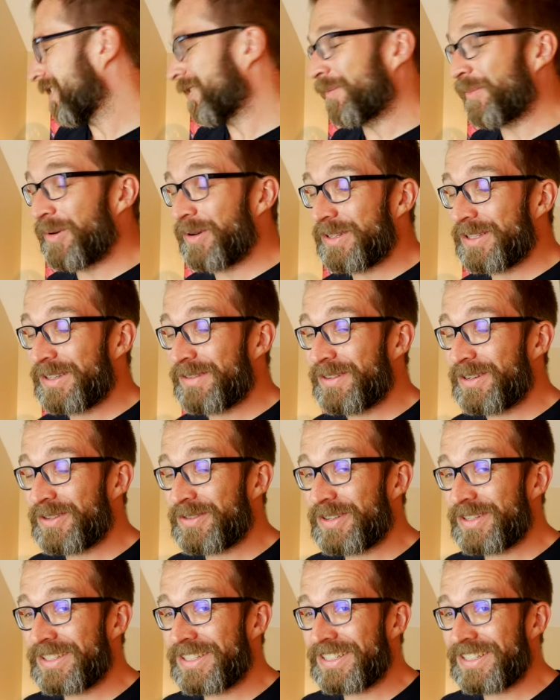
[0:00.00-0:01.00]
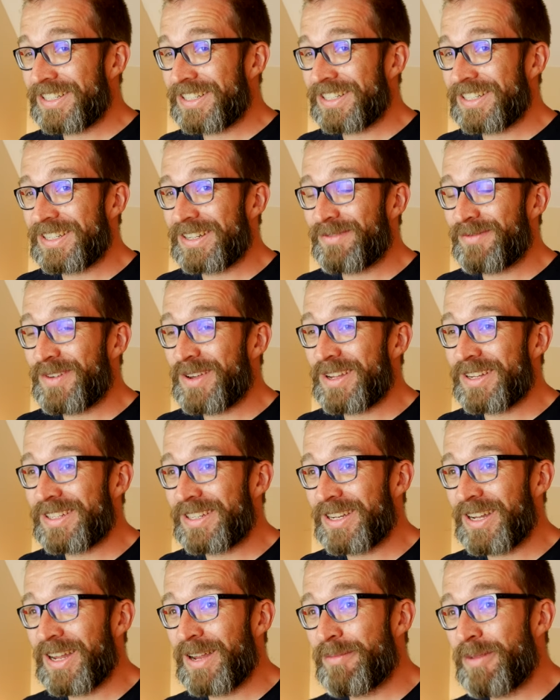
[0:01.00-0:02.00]
Other points of interest is, is the
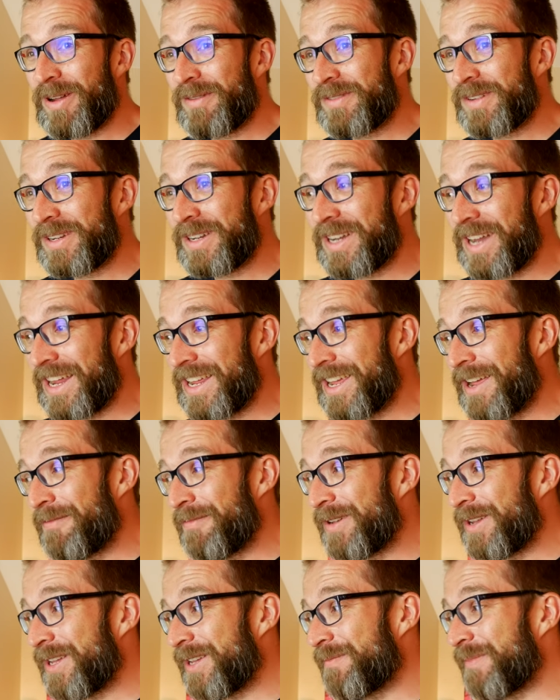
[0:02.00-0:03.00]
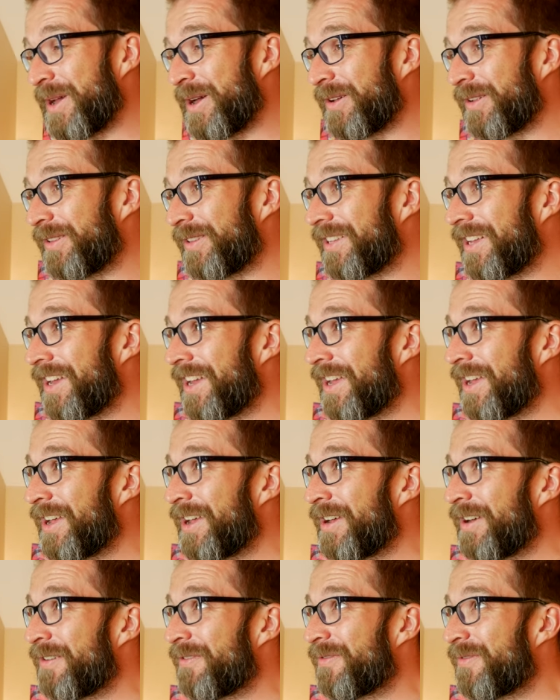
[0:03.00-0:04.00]
first time I've done an AMD build
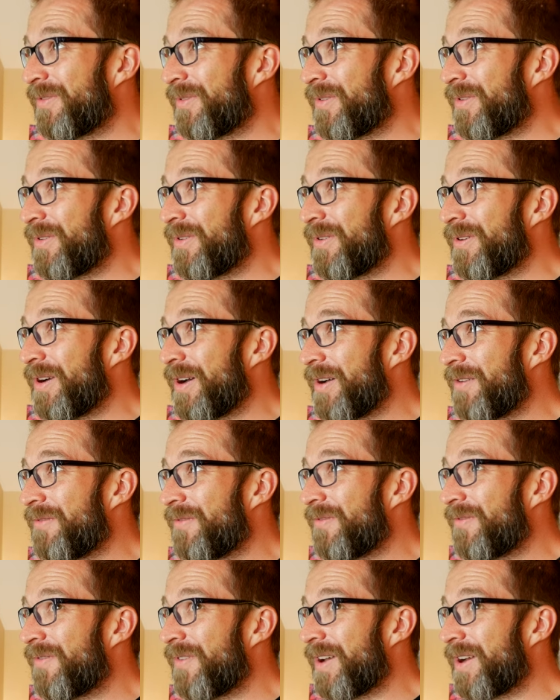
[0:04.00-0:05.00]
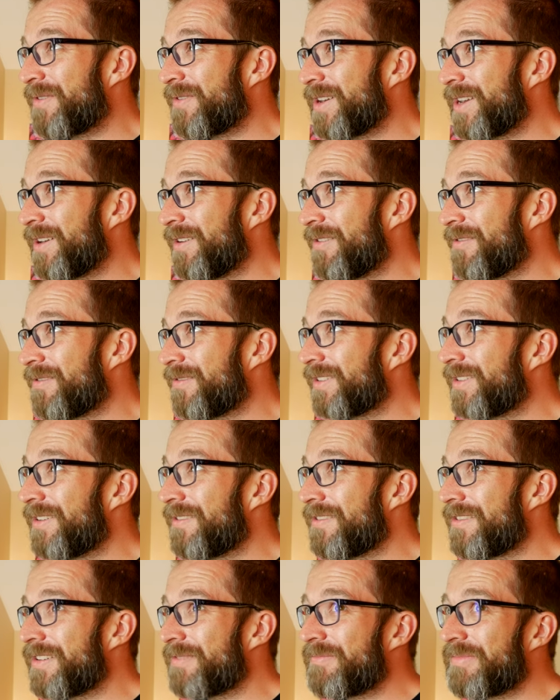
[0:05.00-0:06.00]
for a very long
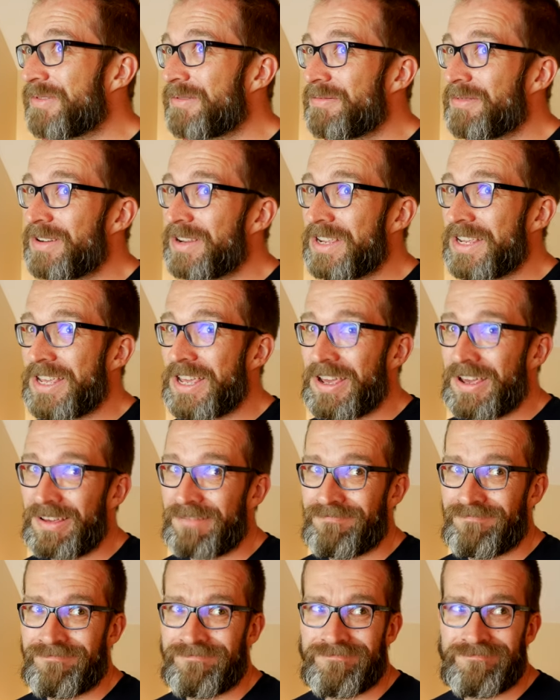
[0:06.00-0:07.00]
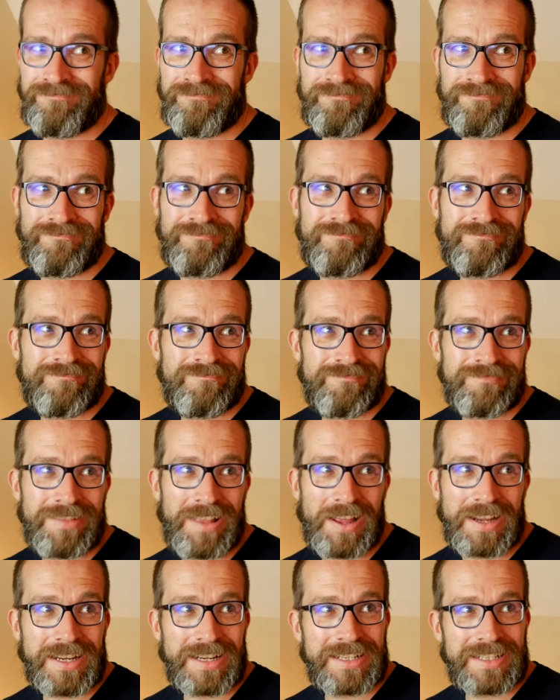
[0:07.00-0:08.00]
time, probably
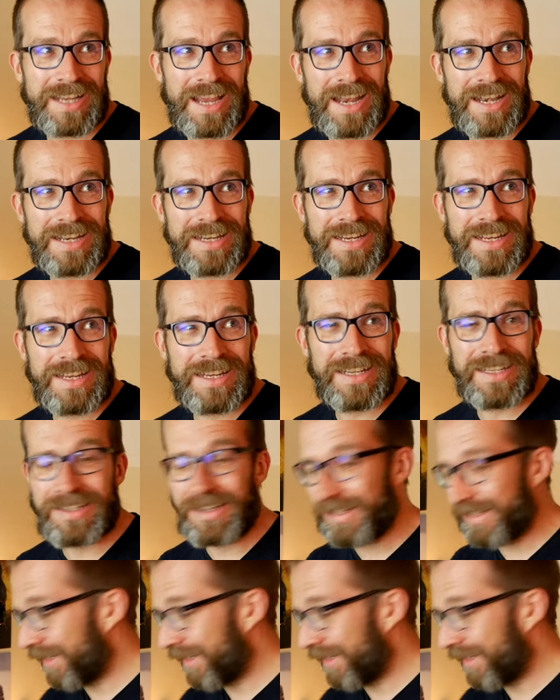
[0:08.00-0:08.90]
like 10 years or